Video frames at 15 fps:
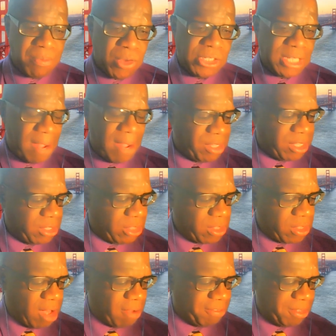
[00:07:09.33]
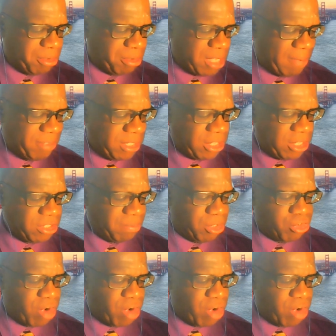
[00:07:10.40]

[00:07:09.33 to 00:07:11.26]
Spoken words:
most times the cough sometimes tends to be